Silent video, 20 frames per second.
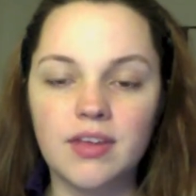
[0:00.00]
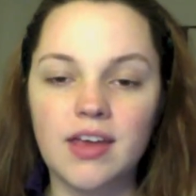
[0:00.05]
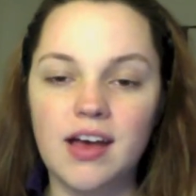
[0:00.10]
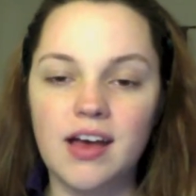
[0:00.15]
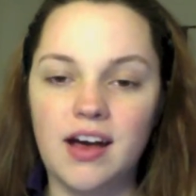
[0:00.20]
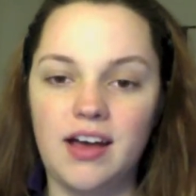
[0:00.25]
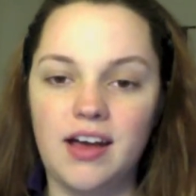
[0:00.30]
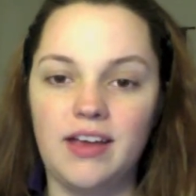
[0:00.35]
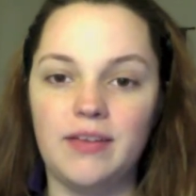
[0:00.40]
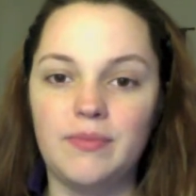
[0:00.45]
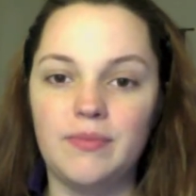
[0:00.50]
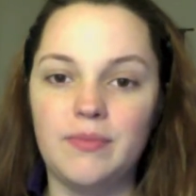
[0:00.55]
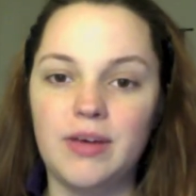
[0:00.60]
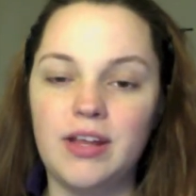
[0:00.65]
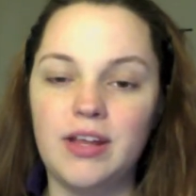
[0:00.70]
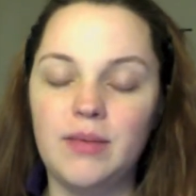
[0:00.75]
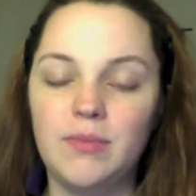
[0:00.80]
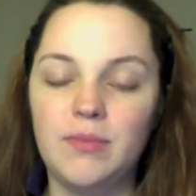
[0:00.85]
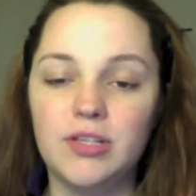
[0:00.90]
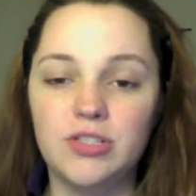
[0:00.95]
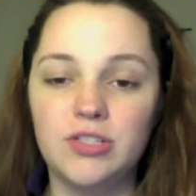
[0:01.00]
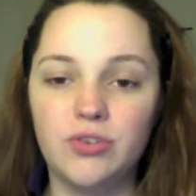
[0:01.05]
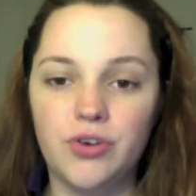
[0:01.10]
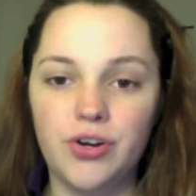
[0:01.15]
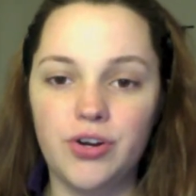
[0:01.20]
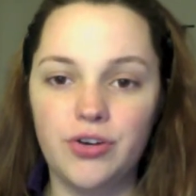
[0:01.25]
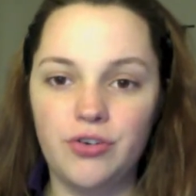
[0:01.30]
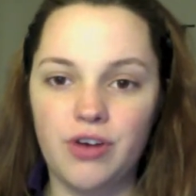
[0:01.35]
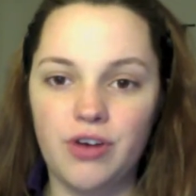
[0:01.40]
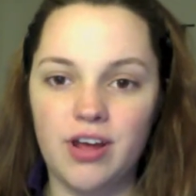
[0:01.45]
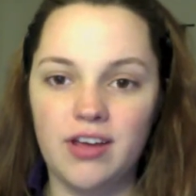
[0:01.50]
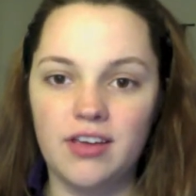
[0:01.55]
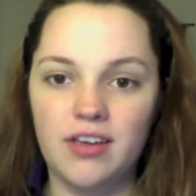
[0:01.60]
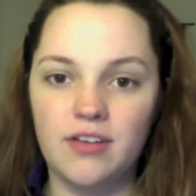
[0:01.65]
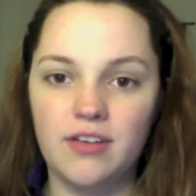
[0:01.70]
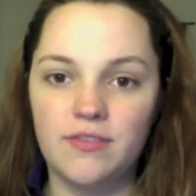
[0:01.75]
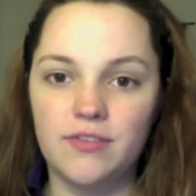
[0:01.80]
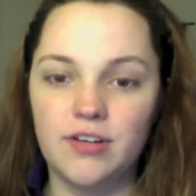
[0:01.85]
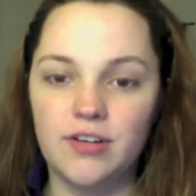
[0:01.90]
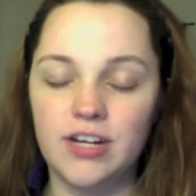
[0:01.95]
Hi, my name is Lauren Gregg, and
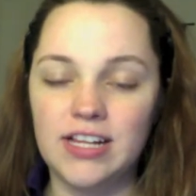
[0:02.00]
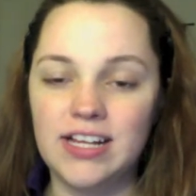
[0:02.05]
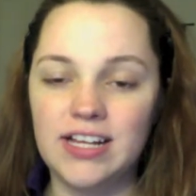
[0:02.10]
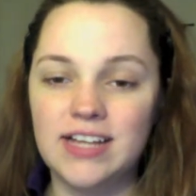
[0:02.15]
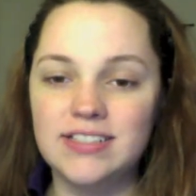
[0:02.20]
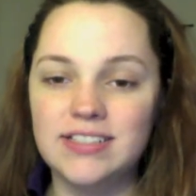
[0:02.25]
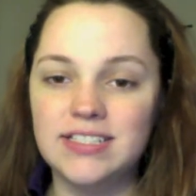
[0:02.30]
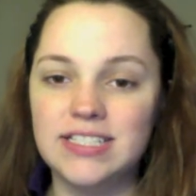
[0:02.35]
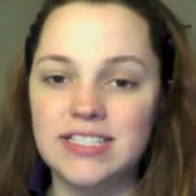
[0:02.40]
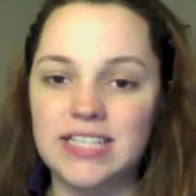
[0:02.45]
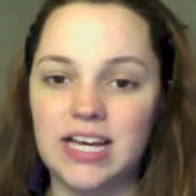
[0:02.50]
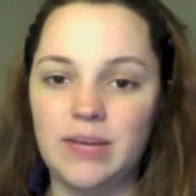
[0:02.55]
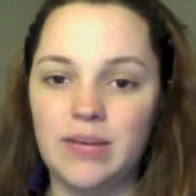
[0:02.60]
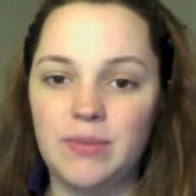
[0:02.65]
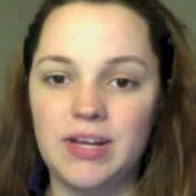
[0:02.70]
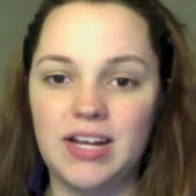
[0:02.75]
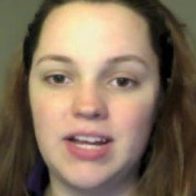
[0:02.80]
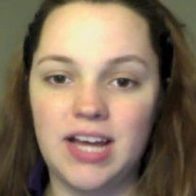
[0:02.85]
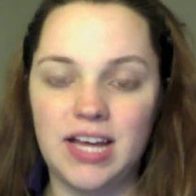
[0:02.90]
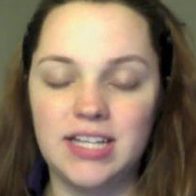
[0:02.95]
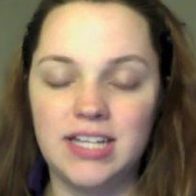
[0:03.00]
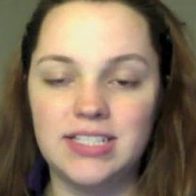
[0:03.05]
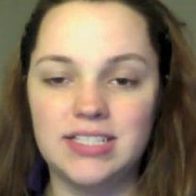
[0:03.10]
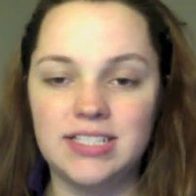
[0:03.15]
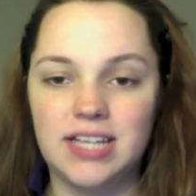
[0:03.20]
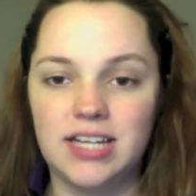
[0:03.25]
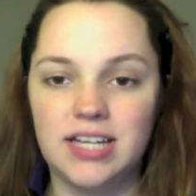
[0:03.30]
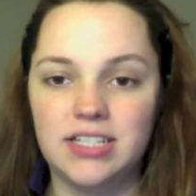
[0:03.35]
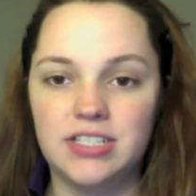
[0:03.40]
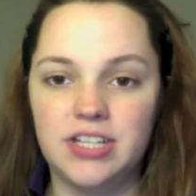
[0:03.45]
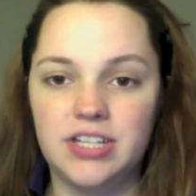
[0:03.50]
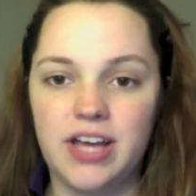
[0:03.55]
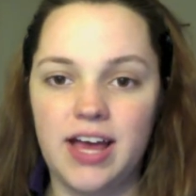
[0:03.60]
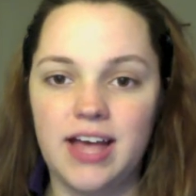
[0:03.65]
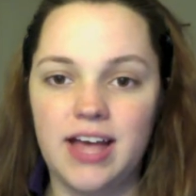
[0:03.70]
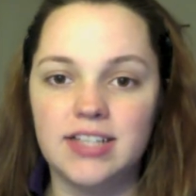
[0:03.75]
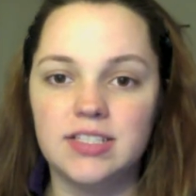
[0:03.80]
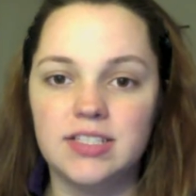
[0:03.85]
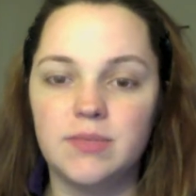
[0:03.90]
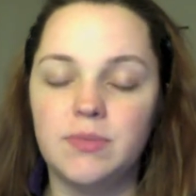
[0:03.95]
for a class assignment, I decided to
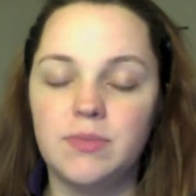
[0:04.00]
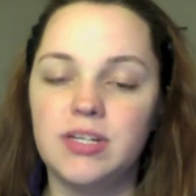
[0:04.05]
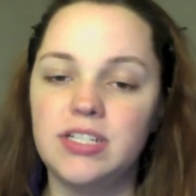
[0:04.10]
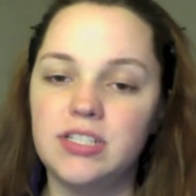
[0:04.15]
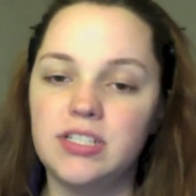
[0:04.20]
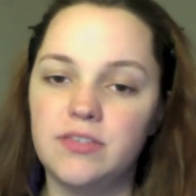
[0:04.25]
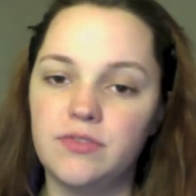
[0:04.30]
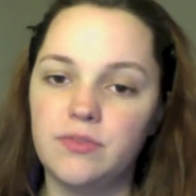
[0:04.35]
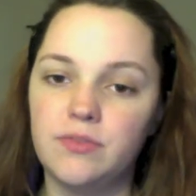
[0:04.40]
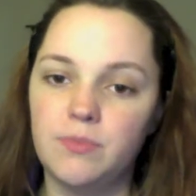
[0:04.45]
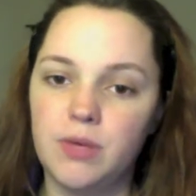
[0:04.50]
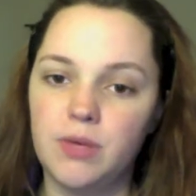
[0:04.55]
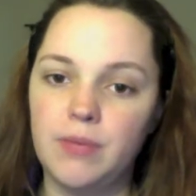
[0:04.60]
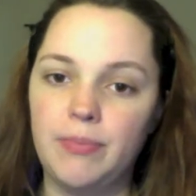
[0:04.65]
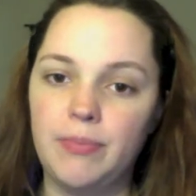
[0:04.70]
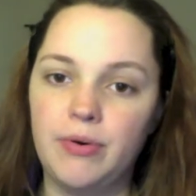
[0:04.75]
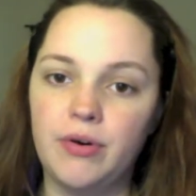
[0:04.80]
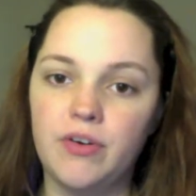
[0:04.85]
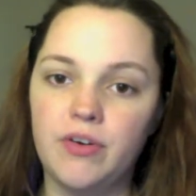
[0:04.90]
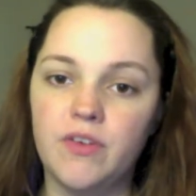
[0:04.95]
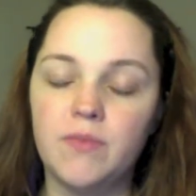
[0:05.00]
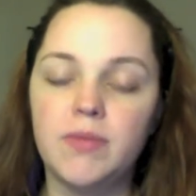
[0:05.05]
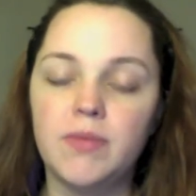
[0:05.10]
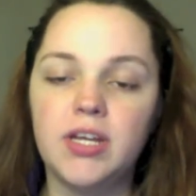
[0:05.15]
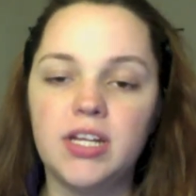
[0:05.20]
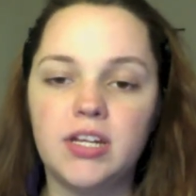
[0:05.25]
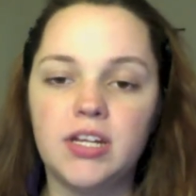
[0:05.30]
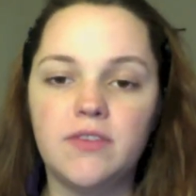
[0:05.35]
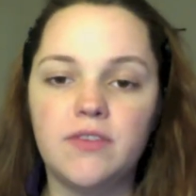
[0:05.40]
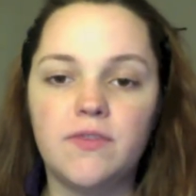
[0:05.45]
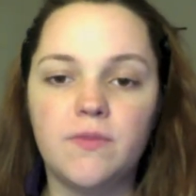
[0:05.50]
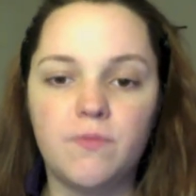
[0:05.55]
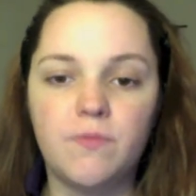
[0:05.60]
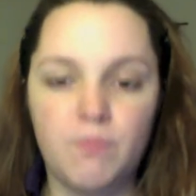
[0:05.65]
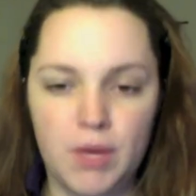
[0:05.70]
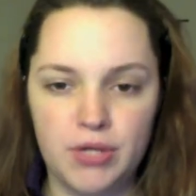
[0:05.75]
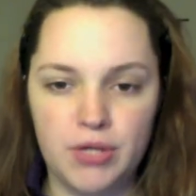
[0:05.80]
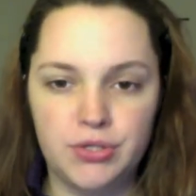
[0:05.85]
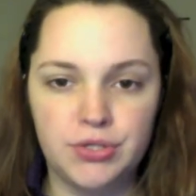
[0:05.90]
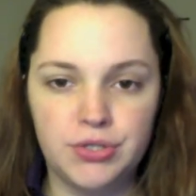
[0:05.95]
ask many different people of many different
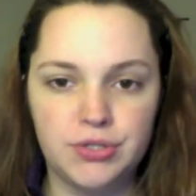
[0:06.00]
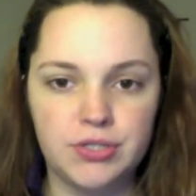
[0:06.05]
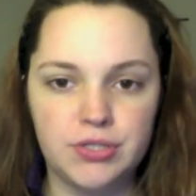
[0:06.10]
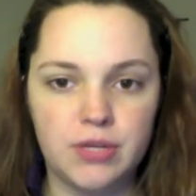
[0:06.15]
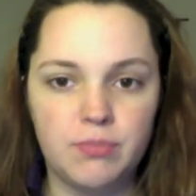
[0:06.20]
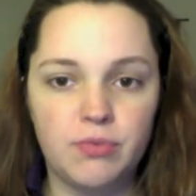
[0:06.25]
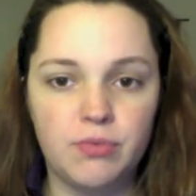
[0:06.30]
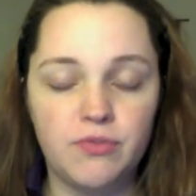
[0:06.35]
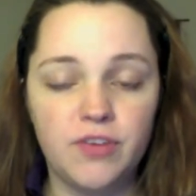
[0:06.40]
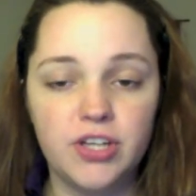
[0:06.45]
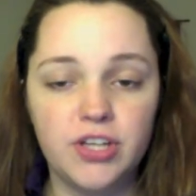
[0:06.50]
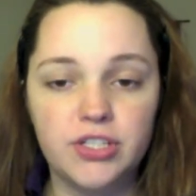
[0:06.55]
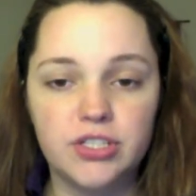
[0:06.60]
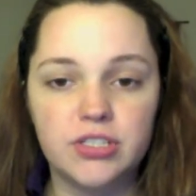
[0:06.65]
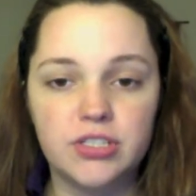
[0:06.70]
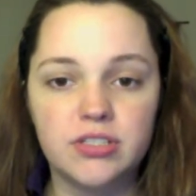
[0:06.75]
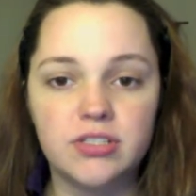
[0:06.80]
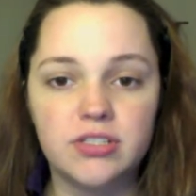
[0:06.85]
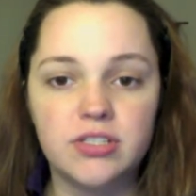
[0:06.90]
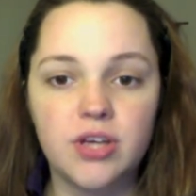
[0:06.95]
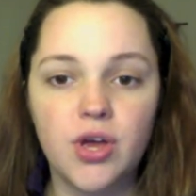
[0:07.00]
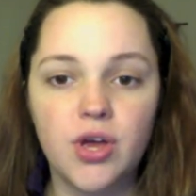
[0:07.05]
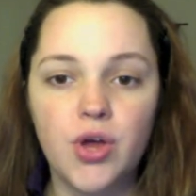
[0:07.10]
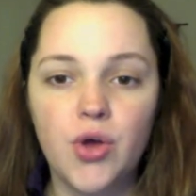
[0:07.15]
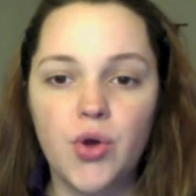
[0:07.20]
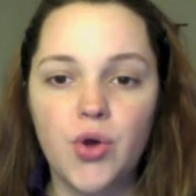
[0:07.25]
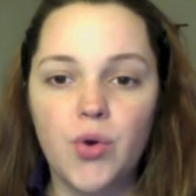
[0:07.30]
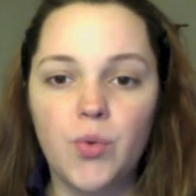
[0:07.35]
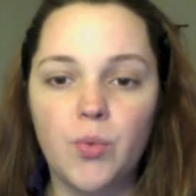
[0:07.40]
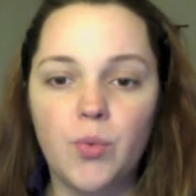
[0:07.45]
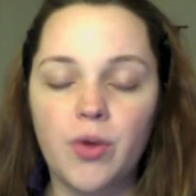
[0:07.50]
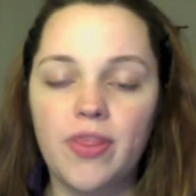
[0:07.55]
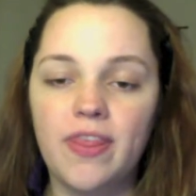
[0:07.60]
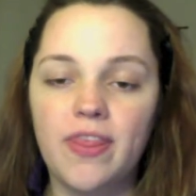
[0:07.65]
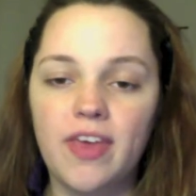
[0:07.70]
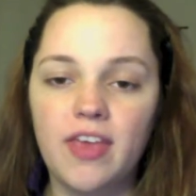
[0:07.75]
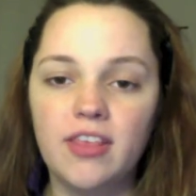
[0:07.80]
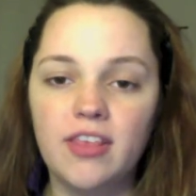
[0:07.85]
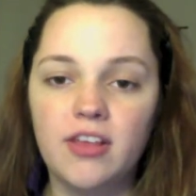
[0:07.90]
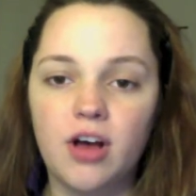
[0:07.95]
majors and professions what
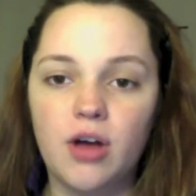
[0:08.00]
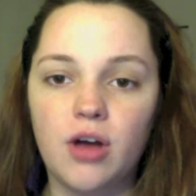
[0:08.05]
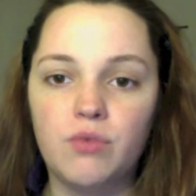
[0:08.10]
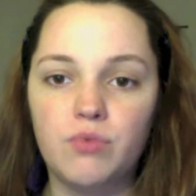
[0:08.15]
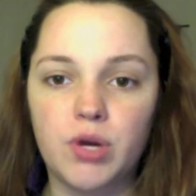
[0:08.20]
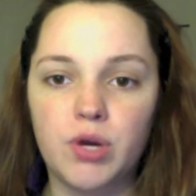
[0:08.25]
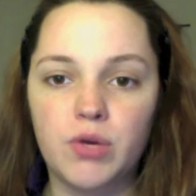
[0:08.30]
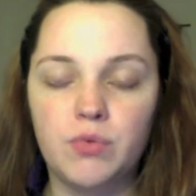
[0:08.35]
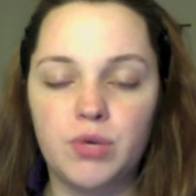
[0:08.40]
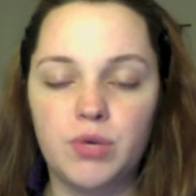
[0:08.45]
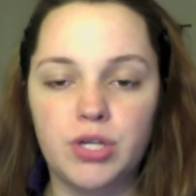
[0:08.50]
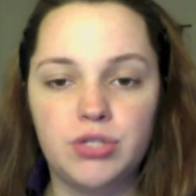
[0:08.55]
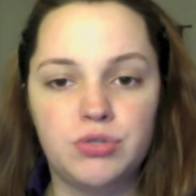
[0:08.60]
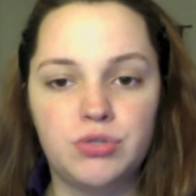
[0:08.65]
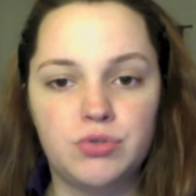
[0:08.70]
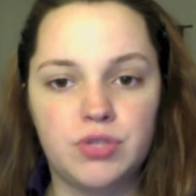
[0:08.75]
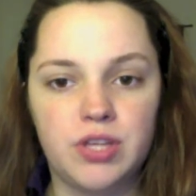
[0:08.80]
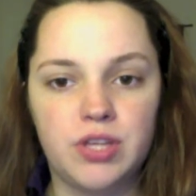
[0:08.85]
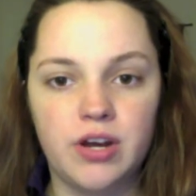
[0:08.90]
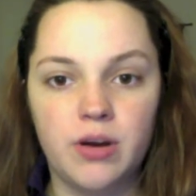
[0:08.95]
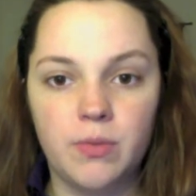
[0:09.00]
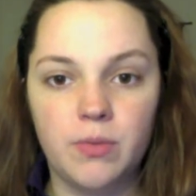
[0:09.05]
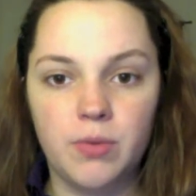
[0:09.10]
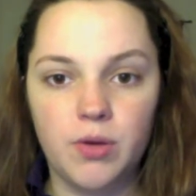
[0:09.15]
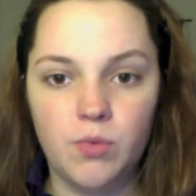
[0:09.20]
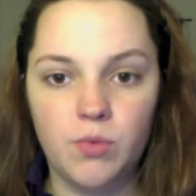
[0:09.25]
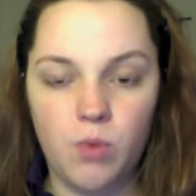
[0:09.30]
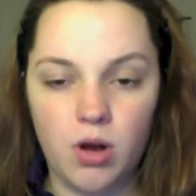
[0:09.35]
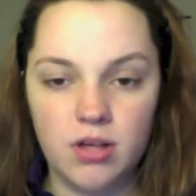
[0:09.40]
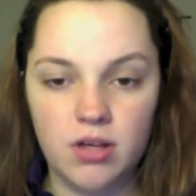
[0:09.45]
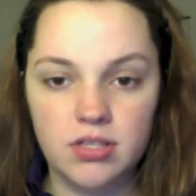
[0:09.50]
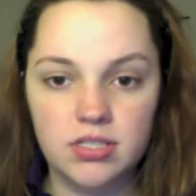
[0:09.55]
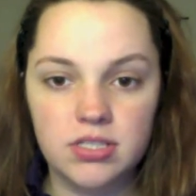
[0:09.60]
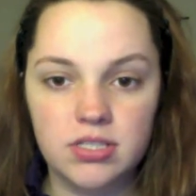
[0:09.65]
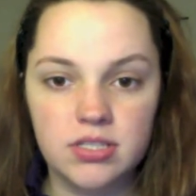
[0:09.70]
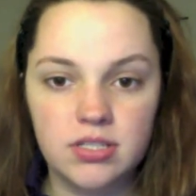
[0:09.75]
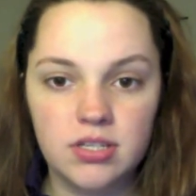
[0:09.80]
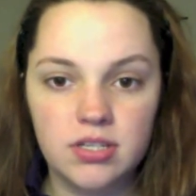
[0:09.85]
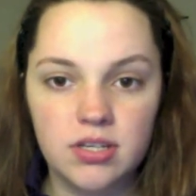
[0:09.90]
they thought recreational therapy was.